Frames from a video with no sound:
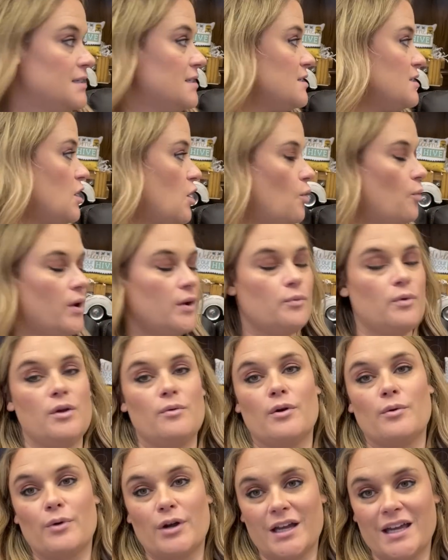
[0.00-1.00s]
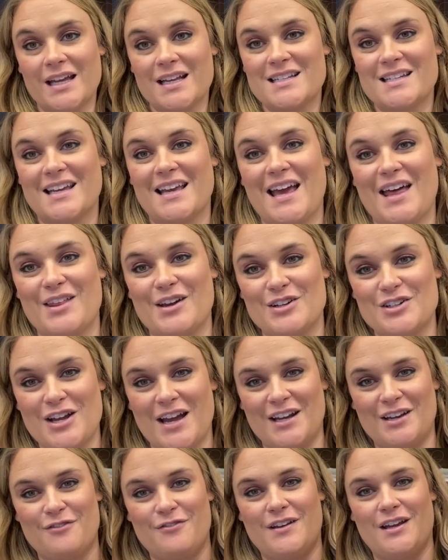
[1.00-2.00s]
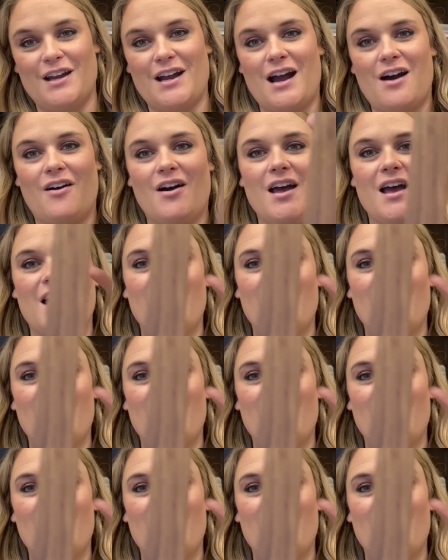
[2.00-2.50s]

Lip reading: So when we were working together trying to figure out